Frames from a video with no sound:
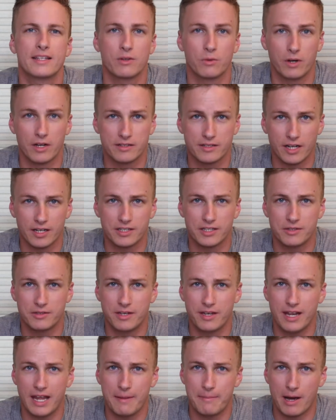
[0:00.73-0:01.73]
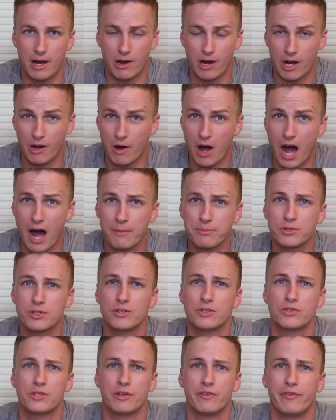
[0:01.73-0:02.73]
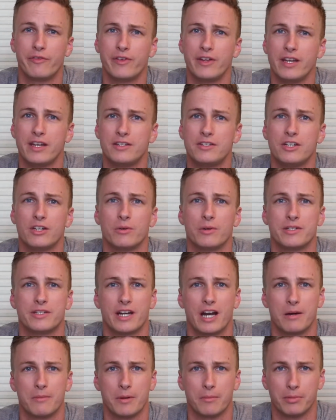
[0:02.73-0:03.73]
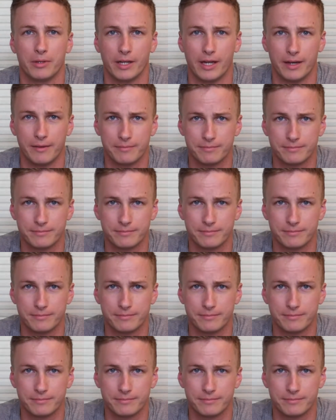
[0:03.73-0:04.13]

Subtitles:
I want to talk to you today about how options should fit into your retirement plan.